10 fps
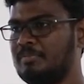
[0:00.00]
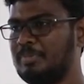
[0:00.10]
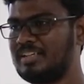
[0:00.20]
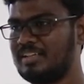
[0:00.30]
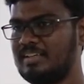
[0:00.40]

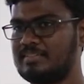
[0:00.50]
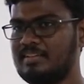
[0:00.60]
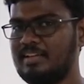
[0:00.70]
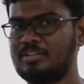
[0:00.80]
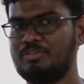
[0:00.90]
But it's
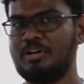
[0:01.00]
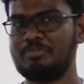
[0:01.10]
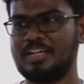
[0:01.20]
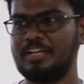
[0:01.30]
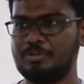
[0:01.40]
like you have
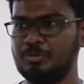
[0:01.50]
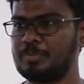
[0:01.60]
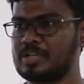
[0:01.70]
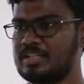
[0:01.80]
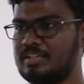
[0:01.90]
to create a new
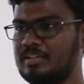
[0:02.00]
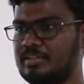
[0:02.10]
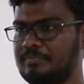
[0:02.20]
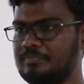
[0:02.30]
project and